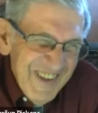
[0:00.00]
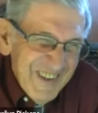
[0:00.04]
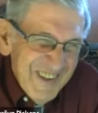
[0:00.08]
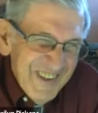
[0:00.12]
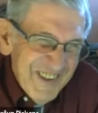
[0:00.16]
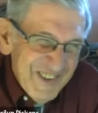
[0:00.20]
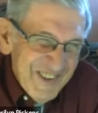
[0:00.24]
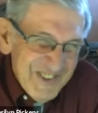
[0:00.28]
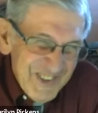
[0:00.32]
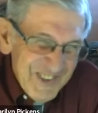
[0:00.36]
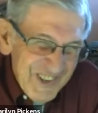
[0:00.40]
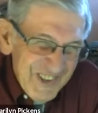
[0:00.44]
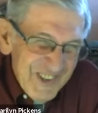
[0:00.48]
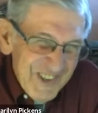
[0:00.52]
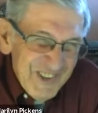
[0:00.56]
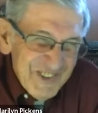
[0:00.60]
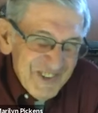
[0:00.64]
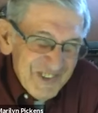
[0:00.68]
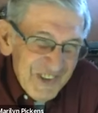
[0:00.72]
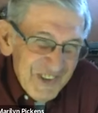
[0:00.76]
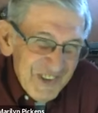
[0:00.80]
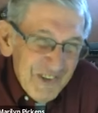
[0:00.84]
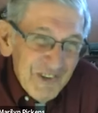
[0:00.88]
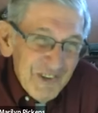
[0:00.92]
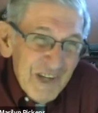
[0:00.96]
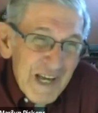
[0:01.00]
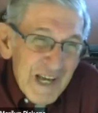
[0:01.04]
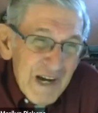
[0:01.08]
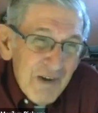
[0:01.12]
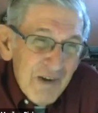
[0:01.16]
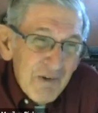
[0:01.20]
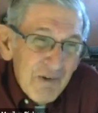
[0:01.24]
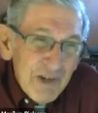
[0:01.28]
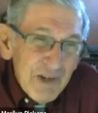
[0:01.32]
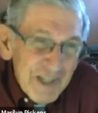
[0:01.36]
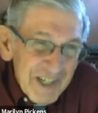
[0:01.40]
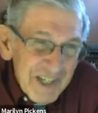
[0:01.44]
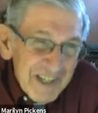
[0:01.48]
So now
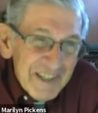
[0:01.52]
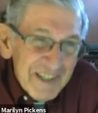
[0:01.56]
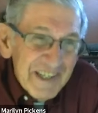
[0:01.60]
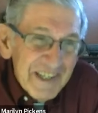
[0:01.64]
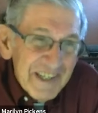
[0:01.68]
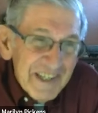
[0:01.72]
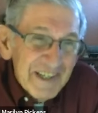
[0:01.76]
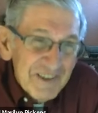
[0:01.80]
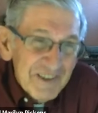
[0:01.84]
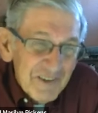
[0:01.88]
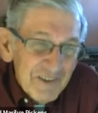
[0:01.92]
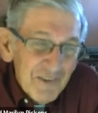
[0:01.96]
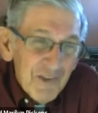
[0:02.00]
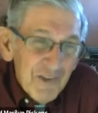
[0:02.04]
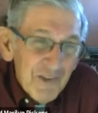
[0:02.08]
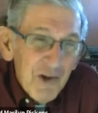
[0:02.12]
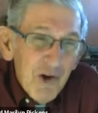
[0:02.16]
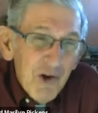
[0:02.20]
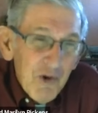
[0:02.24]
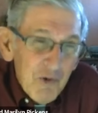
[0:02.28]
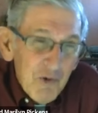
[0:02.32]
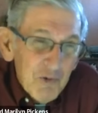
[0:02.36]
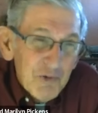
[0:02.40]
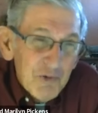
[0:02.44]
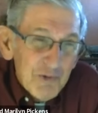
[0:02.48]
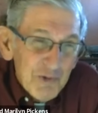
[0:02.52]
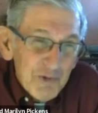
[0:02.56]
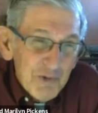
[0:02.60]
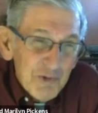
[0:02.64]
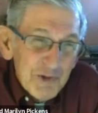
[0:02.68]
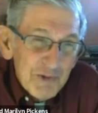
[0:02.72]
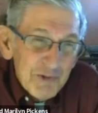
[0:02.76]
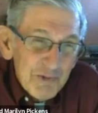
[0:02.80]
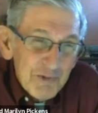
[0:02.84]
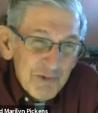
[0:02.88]
we get down to the whole truth.